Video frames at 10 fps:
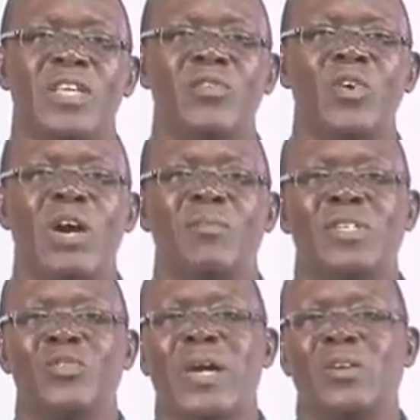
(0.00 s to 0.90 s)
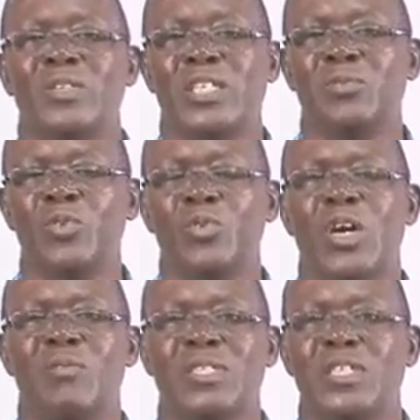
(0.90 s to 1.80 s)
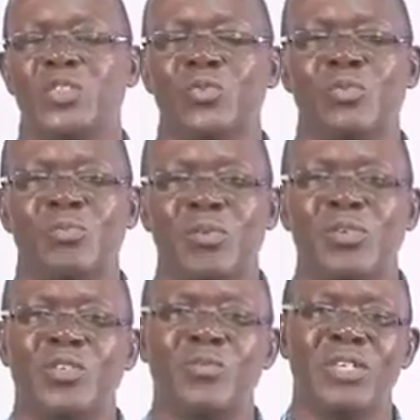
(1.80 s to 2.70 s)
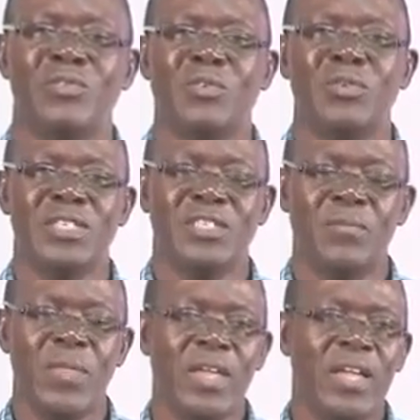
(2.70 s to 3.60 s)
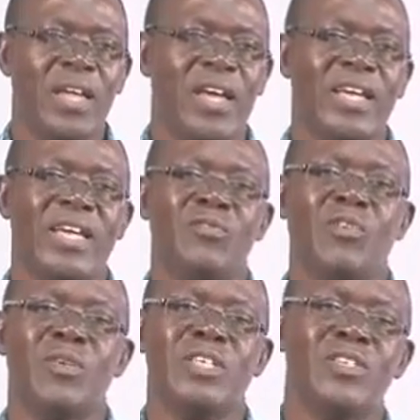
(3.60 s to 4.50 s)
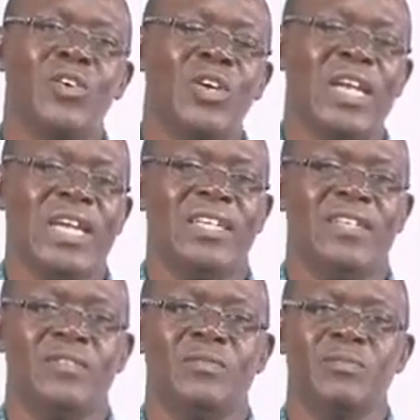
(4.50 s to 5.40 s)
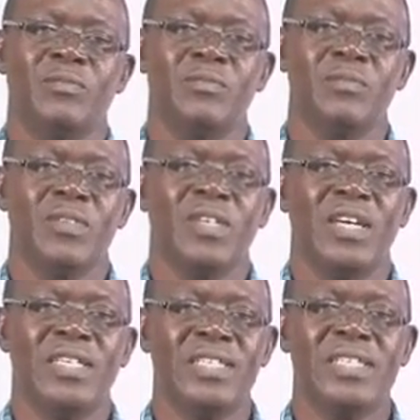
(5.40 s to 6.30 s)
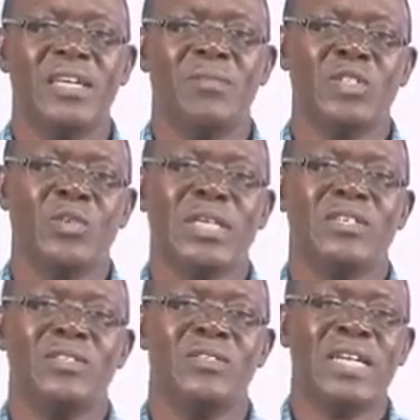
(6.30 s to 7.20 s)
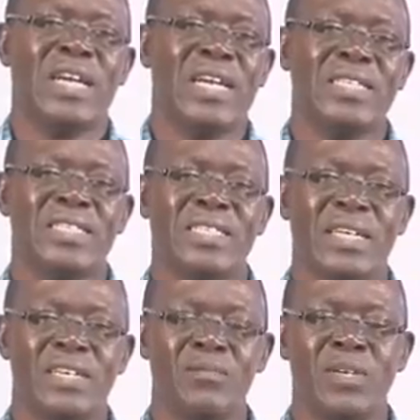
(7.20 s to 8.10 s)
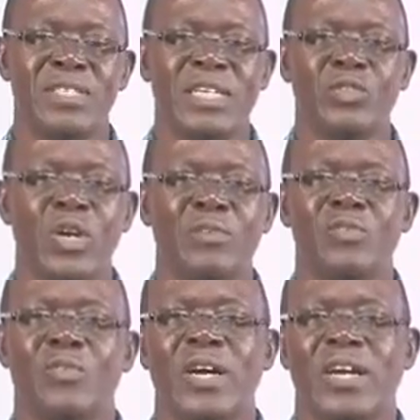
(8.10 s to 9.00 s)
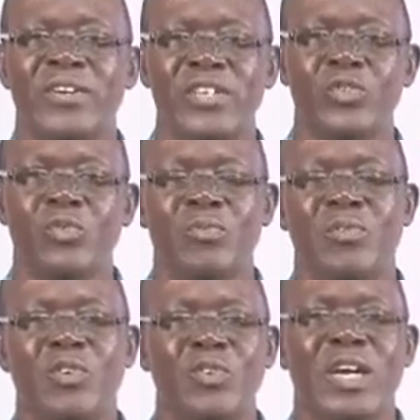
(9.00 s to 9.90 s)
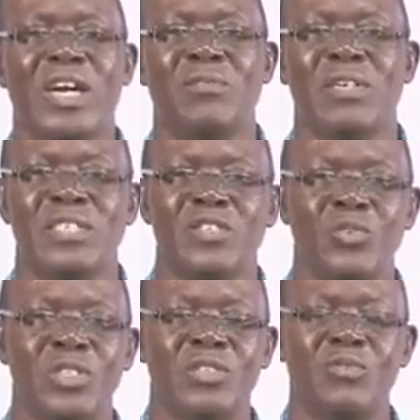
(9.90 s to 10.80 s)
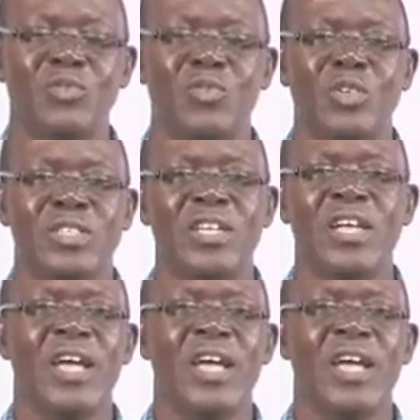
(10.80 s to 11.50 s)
If you don't have money to buy your textbook, you will not have access to public domain information. Again, information online, it is there, but sometimes there are licenses agreements that you have to agree to before you can have access to it. If you do not